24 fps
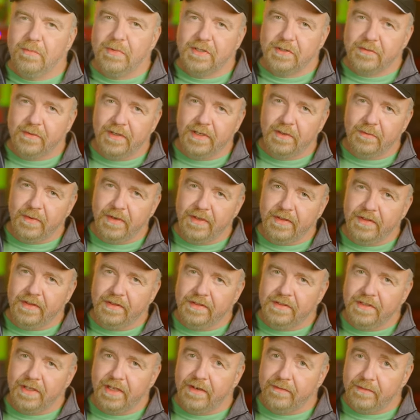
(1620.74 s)
be screen width
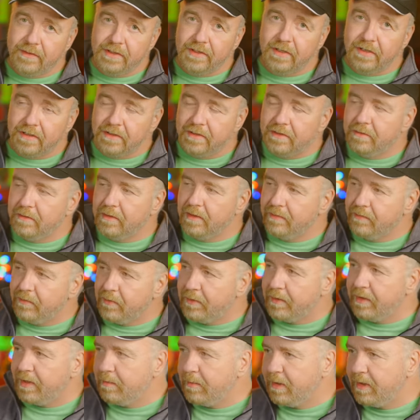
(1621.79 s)
instead of just hard-coded
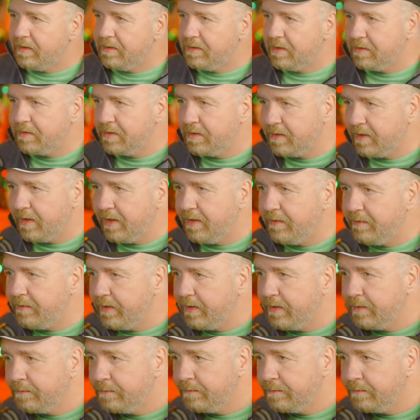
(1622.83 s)
40, but such is life.